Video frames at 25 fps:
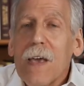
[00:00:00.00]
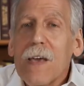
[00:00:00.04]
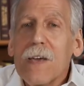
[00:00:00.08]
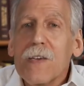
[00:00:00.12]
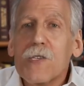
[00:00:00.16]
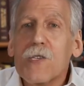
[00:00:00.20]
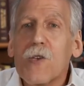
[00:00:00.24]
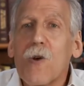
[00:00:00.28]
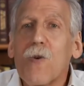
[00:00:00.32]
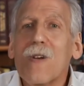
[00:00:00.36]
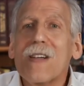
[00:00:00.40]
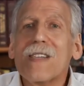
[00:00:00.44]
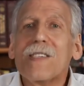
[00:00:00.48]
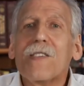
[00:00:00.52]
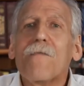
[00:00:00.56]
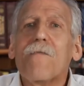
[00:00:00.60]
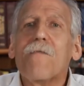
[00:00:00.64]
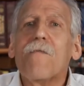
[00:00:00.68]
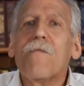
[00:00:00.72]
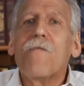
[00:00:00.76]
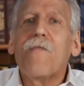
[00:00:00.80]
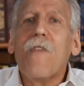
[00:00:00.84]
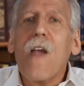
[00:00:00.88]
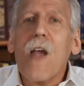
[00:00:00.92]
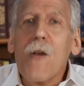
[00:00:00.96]
So it's
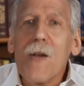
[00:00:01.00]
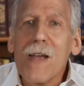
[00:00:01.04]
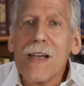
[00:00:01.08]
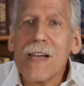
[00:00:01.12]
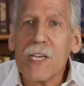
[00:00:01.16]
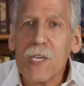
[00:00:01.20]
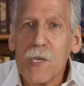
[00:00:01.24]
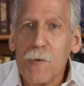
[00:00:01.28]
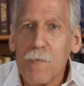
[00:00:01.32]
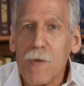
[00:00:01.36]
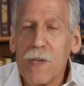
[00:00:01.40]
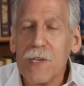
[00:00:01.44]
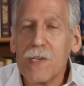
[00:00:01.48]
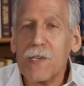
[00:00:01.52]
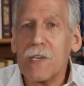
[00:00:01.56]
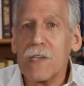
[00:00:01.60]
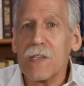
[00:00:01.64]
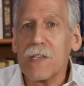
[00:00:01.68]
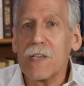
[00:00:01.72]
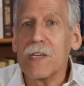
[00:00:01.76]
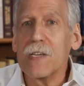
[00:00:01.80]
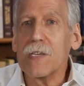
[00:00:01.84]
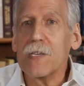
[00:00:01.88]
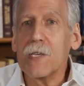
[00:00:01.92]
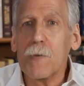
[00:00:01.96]
very
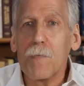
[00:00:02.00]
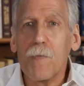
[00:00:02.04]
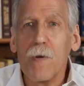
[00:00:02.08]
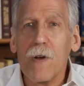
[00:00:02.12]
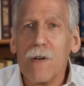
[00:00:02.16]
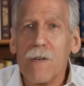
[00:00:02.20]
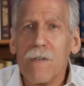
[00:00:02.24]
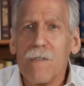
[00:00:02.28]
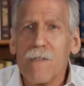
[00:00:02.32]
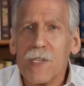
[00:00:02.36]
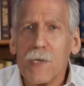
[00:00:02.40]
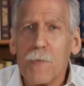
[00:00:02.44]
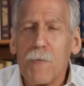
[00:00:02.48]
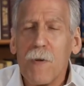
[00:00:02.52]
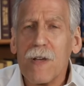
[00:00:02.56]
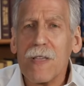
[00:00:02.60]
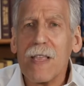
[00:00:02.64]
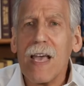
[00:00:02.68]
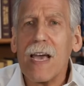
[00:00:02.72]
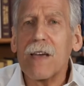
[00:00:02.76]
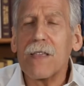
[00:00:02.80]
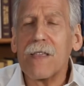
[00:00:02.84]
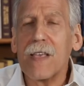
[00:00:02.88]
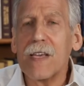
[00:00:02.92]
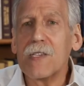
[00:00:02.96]
explicitly spell, spelled
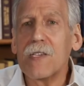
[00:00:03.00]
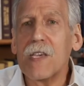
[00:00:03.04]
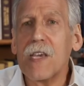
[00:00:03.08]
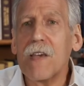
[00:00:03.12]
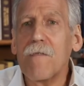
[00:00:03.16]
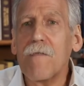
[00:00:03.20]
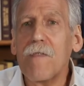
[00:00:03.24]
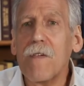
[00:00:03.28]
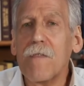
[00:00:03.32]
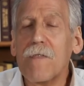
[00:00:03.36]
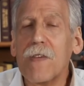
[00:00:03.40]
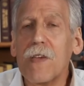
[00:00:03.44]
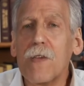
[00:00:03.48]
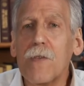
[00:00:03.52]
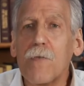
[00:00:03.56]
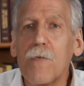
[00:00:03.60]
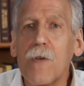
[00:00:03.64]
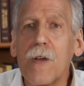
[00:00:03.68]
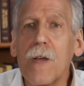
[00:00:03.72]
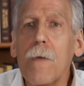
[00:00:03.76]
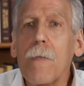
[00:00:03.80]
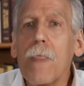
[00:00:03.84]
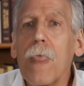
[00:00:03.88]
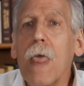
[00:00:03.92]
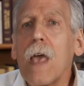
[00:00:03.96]
out in Isaiah
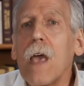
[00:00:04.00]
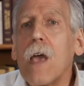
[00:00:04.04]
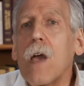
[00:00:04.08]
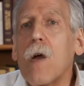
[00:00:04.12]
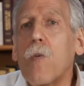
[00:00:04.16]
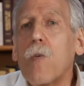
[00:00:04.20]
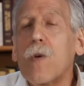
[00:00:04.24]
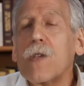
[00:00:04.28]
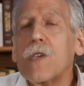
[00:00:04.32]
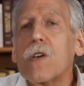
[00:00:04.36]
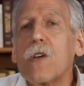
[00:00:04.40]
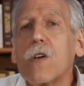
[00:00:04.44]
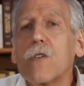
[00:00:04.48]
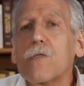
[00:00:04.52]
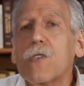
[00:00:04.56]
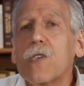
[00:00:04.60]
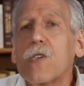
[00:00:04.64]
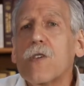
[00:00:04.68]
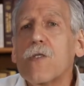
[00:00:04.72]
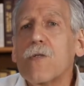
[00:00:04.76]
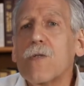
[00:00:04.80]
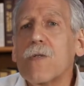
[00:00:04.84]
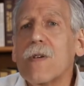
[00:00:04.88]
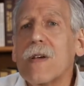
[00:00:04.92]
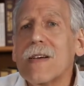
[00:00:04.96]
53. When you go
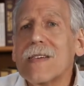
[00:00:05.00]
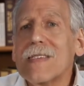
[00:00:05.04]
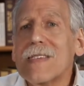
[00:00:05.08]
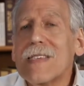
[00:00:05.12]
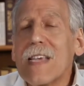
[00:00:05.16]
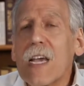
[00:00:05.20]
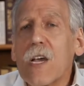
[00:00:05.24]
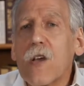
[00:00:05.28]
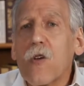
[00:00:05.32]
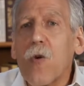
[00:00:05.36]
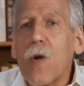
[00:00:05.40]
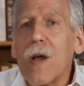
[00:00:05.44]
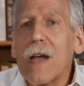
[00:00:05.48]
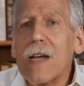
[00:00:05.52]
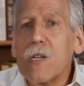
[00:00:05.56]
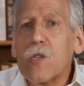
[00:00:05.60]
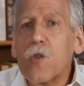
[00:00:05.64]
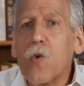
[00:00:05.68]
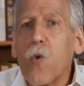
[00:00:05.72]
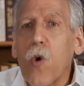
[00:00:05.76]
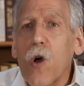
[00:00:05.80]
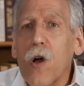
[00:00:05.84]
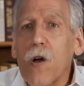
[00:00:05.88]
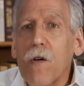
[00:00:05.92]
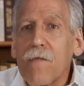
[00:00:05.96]
to uh, Zechariah
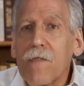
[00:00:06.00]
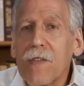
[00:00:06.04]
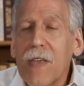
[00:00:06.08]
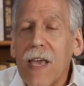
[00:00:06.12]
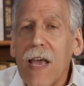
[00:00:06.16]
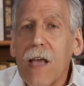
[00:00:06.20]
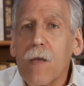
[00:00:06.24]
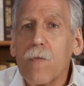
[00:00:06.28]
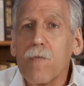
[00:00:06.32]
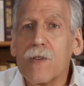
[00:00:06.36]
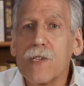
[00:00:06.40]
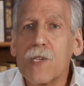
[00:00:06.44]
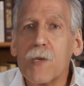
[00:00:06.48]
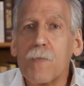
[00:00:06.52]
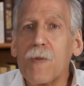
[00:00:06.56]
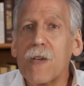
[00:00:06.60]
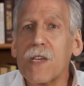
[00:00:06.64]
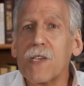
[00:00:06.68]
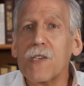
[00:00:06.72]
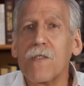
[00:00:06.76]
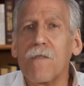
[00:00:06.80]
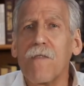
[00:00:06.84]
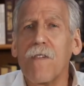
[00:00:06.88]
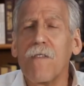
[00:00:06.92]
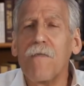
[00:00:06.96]
12:10, which
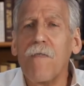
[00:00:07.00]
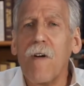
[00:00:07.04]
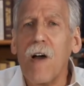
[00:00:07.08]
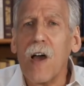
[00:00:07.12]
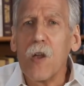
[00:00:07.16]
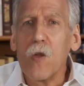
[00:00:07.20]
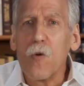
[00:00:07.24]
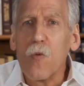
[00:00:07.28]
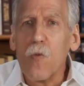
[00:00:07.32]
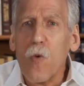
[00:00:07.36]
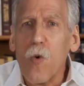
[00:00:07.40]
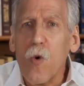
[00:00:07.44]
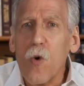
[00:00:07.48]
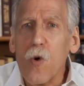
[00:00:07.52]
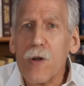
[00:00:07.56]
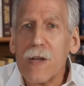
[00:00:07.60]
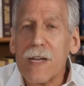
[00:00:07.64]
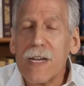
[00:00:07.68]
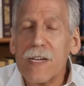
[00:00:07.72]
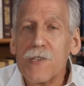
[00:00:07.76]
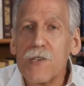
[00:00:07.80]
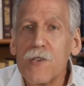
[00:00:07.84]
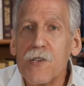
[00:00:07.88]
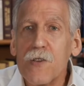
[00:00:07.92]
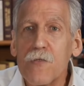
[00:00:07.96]
speaks of a final war
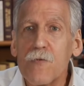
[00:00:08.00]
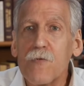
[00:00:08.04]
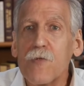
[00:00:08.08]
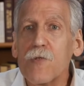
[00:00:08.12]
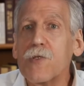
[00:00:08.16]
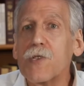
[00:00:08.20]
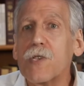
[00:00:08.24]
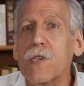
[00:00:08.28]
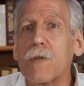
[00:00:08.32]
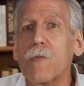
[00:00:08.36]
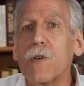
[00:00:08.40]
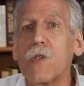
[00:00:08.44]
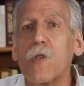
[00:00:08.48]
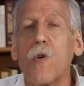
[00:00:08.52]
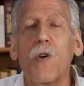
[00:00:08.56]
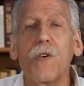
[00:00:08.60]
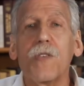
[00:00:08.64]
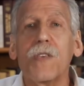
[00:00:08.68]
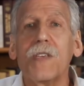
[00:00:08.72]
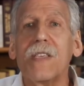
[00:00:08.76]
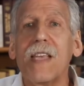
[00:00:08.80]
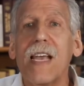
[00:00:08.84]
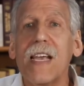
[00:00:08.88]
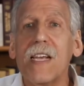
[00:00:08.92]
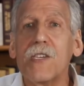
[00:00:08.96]
against Jerusalem and all
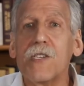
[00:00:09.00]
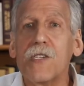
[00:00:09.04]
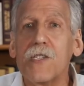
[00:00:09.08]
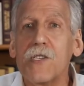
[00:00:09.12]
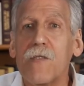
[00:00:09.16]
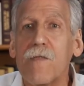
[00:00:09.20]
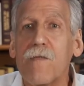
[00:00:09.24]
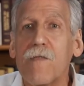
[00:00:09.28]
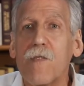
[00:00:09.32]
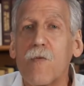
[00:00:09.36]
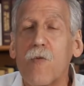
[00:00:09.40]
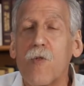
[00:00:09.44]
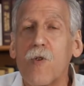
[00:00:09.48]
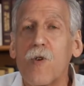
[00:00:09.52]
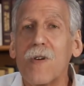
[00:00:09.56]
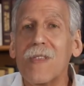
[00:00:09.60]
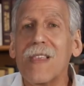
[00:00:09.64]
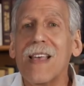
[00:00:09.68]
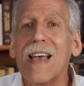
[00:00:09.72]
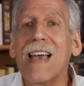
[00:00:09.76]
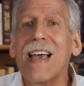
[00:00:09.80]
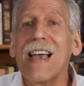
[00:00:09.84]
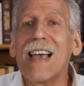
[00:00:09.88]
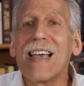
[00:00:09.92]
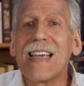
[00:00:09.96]
the nations of the world
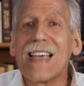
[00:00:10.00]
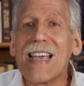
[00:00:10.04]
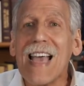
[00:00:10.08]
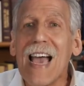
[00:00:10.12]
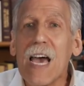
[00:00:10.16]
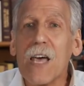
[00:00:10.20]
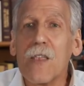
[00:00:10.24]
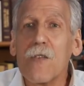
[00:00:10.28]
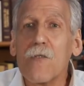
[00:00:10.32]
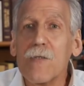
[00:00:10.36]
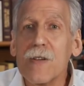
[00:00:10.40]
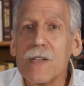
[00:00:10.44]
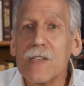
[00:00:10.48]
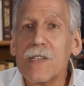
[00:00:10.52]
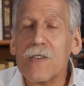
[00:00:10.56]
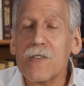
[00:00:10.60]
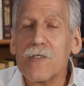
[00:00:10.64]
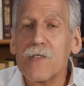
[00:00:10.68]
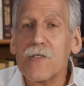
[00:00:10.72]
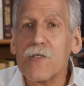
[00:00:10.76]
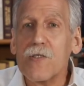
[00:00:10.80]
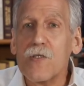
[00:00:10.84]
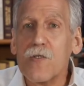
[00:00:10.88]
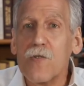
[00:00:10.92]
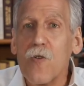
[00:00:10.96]
gathering to
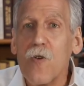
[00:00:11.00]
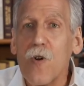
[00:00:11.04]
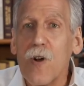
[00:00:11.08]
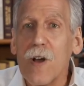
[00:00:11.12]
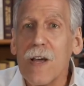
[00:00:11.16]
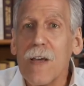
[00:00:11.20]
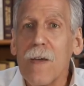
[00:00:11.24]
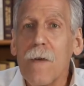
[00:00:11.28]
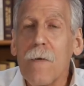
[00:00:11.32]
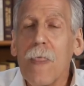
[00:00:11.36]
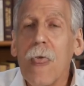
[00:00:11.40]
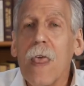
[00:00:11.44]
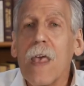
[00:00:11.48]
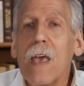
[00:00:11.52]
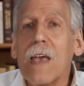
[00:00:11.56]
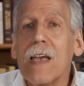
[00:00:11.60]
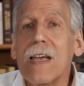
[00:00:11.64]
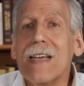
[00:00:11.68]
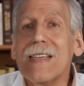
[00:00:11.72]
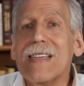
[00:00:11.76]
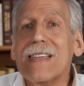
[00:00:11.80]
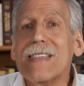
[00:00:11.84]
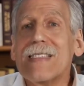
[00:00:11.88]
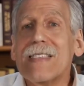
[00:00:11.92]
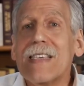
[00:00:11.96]
destroy,
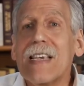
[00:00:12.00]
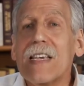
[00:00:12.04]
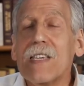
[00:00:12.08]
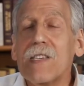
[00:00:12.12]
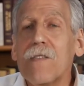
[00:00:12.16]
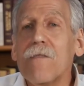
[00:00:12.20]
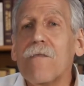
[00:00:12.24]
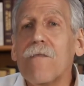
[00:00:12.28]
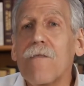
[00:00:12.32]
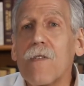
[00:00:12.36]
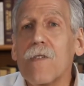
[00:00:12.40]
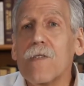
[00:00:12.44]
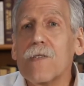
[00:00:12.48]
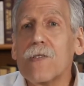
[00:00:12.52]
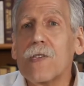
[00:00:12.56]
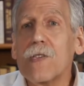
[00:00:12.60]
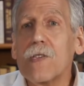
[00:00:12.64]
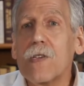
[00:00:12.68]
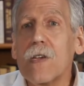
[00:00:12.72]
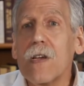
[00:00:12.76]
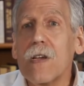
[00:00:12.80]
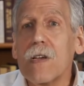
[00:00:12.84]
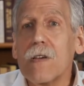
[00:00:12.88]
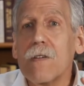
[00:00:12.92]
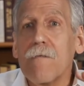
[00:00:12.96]
it, it says in
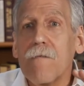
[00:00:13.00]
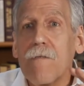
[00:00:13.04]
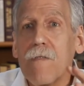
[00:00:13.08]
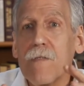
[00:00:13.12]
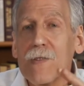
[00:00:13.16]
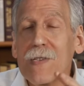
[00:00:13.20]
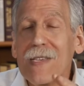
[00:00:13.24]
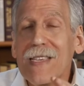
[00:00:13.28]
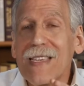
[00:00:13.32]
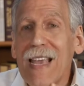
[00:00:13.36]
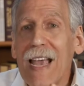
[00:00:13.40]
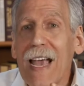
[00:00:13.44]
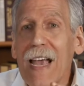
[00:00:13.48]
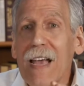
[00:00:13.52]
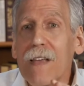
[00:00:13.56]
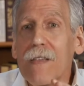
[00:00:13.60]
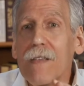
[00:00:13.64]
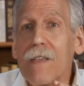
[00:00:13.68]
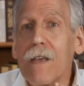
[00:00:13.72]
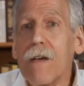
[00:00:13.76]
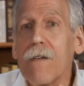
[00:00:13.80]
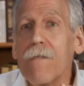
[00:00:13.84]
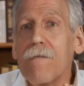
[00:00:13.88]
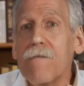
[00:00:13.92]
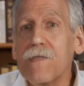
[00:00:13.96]
verse uh, verse
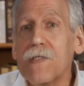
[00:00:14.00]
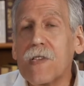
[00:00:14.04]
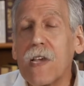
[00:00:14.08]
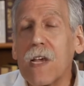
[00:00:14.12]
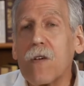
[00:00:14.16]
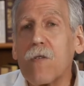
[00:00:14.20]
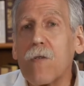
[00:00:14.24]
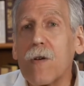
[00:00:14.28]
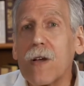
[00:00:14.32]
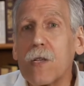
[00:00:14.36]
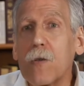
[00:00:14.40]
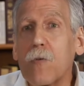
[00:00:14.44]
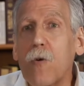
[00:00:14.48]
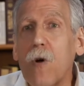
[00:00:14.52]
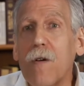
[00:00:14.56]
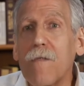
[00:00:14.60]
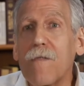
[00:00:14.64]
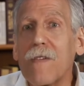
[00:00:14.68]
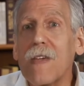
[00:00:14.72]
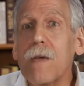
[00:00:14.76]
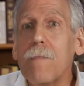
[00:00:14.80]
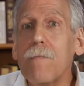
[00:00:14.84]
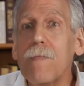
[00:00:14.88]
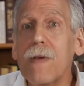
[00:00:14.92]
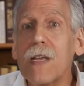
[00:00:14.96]
10 of Zechariah 12,
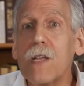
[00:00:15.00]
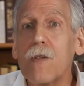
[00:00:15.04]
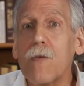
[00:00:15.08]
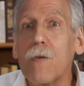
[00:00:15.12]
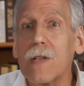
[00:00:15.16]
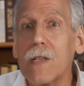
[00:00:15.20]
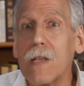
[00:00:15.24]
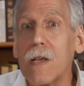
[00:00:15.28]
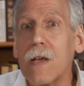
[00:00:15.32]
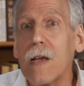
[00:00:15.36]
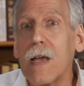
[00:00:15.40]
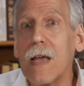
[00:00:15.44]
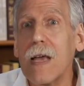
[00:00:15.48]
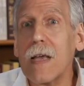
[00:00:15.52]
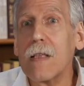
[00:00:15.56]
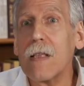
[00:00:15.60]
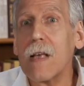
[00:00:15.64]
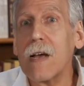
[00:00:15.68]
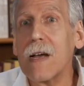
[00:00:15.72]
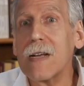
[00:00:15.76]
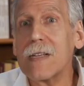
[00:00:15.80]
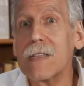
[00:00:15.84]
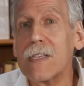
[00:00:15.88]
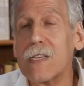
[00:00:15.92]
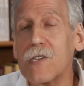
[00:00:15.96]
he Eli
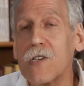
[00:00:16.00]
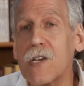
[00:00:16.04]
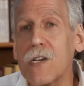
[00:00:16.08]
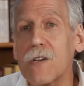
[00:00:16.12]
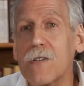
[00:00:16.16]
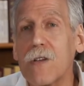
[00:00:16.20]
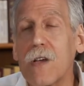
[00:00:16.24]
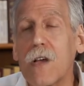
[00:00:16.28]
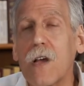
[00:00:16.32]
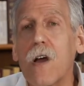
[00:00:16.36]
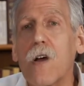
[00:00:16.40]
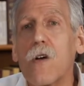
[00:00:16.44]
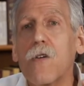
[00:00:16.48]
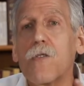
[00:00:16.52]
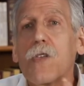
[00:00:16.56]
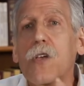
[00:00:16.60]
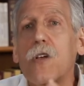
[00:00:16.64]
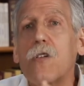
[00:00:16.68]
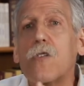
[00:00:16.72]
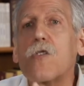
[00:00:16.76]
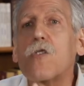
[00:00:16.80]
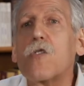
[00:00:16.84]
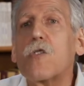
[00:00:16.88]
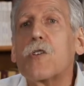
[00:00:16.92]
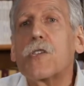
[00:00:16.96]
Tesher Dekaro,
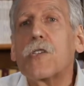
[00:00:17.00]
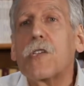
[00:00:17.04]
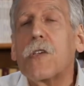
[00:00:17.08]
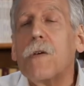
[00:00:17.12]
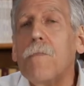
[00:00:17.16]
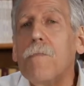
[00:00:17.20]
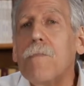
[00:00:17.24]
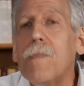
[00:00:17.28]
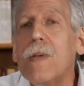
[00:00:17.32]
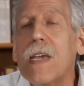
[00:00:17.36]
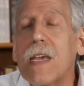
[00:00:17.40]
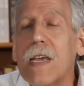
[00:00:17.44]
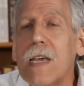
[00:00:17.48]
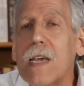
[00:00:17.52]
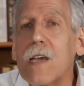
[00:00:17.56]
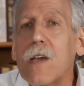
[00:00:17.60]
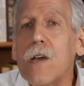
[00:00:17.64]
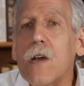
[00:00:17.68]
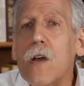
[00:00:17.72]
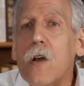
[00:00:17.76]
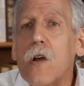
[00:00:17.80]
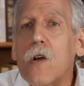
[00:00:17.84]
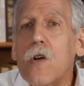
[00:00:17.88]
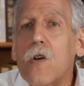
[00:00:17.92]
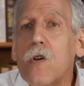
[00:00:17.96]
they'll look to me
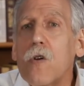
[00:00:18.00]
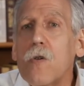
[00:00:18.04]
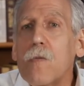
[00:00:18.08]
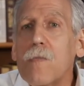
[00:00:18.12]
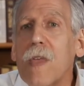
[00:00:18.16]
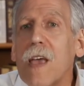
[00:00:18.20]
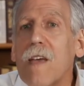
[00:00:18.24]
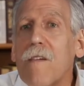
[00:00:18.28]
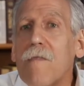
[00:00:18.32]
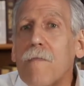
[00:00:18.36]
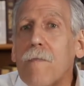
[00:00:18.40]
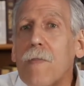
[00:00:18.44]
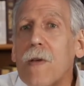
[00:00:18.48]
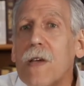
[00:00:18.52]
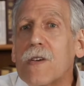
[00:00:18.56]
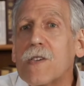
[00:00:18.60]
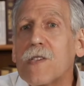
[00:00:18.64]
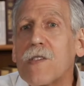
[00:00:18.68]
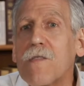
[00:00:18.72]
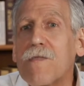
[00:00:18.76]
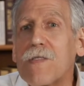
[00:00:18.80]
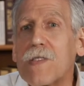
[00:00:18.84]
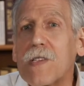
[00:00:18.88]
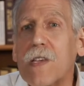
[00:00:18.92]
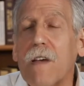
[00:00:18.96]
whom they've
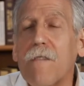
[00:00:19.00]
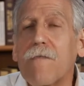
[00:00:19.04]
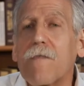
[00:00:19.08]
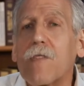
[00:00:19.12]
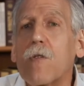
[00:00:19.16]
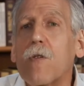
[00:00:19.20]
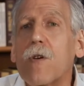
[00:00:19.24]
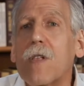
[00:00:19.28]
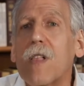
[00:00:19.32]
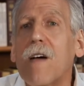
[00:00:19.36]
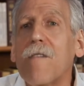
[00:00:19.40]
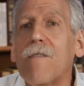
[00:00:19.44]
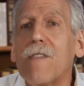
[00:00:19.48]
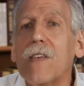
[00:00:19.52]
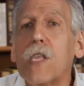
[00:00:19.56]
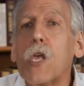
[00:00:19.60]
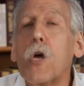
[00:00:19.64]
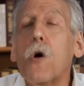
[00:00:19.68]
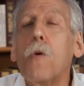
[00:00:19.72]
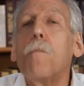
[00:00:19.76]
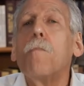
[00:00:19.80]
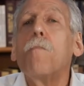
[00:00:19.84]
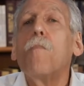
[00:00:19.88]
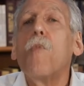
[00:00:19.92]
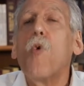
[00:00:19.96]
pierced for Safdualav, and
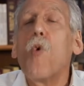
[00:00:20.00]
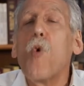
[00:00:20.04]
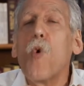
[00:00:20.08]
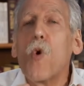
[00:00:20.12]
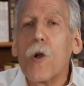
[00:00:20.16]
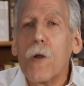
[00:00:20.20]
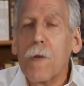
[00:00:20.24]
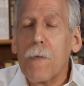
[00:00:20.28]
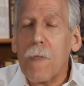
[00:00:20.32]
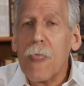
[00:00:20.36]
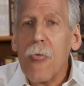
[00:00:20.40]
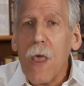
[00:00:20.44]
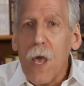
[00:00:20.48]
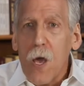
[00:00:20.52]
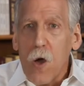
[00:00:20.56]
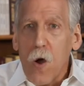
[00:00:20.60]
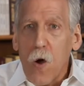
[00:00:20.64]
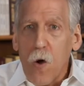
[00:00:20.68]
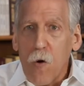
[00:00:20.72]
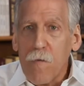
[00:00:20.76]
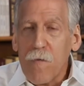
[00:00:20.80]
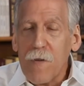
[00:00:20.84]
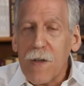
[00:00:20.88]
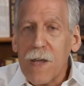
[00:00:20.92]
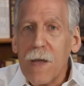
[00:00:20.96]
they'll mourn
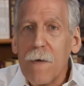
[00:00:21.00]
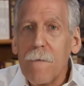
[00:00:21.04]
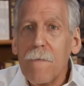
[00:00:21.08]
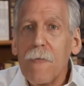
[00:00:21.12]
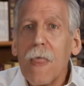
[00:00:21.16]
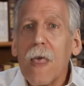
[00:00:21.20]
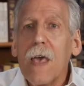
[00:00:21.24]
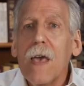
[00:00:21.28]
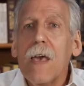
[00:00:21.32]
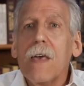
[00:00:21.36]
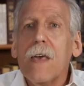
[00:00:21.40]
over him.